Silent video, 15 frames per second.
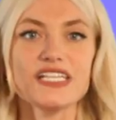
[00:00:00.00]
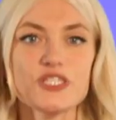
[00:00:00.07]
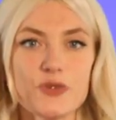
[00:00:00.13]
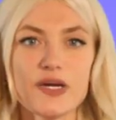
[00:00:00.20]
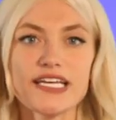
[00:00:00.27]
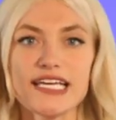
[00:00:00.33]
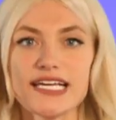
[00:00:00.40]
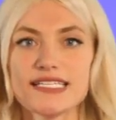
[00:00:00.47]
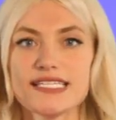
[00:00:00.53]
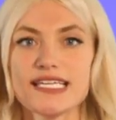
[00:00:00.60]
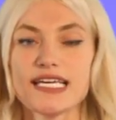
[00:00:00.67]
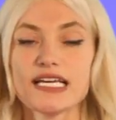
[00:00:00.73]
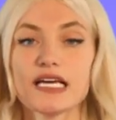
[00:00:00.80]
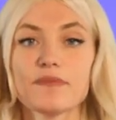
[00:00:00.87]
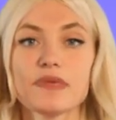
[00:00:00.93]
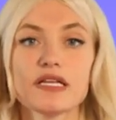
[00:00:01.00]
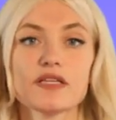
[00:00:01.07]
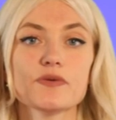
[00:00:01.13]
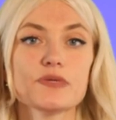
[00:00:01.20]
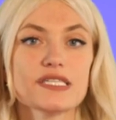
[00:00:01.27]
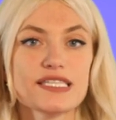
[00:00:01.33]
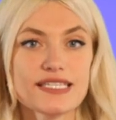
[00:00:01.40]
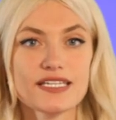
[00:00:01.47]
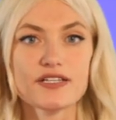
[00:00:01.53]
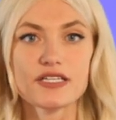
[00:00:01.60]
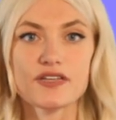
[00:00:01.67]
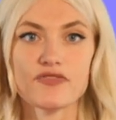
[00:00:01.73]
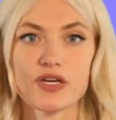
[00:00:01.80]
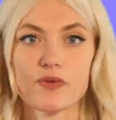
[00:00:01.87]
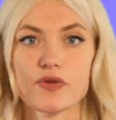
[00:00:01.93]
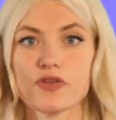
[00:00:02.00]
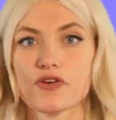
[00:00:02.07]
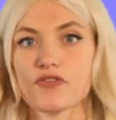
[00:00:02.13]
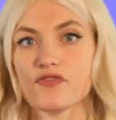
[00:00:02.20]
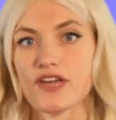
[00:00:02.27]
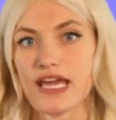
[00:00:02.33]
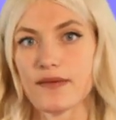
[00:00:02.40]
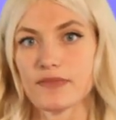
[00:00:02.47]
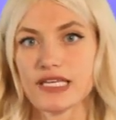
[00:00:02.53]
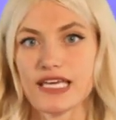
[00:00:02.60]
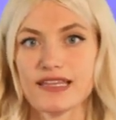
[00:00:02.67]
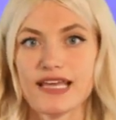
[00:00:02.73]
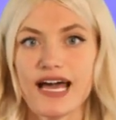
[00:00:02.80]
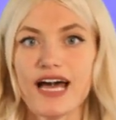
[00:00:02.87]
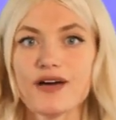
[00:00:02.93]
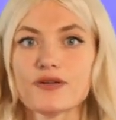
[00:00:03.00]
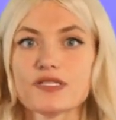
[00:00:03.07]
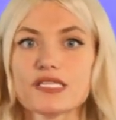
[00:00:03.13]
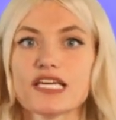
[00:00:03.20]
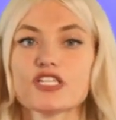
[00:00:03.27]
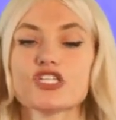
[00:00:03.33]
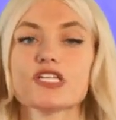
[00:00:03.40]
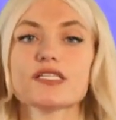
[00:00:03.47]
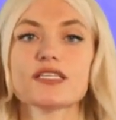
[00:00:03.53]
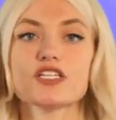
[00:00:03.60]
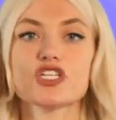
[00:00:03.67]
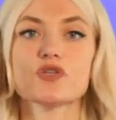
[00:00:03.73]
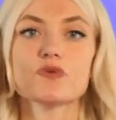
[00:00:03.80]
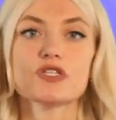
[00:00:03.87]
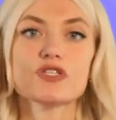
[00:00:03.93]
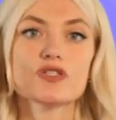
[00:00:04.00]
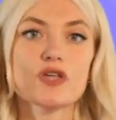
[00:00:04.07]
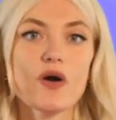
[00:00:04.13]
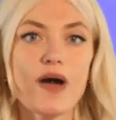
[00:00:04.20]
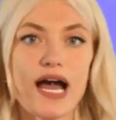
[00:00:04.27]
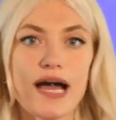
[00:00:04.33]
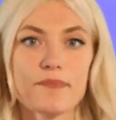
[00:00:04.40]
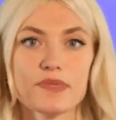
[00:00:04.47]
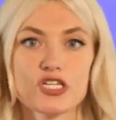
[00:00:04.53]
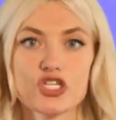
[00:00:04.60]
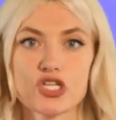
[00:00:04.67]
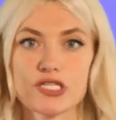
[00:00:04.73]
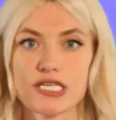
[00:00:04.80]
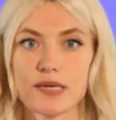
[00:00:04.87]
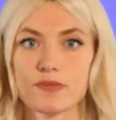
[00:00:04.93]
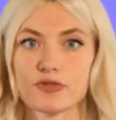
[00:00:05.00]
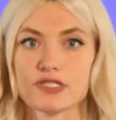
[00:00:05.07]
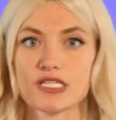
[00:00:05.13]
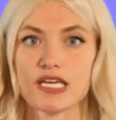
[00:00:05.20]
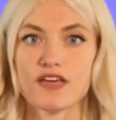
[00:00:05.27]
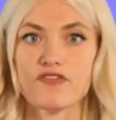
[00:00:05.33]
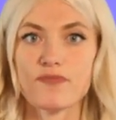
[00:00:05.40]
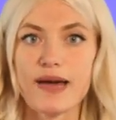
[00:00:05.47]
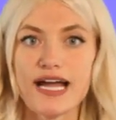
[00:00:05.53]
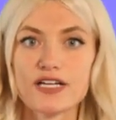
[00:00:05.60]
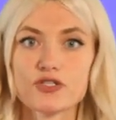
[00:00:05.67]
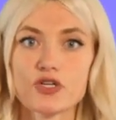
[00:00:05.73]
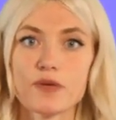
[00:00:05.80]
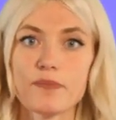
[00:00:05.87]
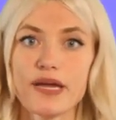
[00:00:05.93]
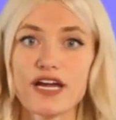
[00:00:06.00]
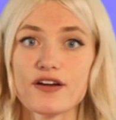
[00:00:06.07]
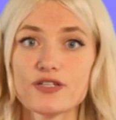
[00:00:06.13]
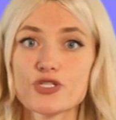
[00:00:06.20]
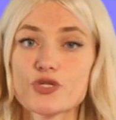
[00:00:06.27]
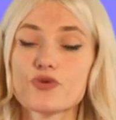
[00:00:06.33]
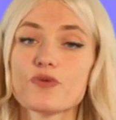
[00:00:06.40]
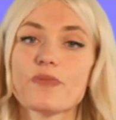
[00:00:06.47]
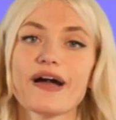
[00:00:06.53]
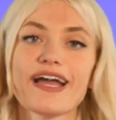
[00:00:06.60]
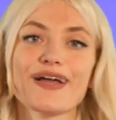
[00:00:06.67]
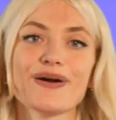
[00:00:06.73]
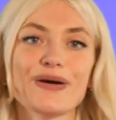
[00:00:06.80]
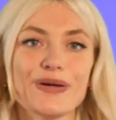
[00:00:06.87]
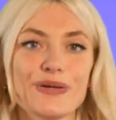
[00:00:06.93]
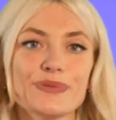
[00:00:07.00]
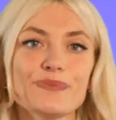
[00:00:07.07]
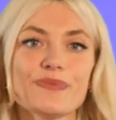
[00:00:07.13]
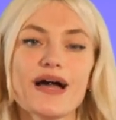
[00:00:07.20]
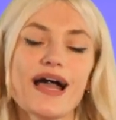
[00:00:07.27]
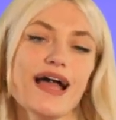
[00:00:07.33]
In 2018, Camila was still living with her family in the house and she said she was so happy she's able to give back to her parents through buying a home.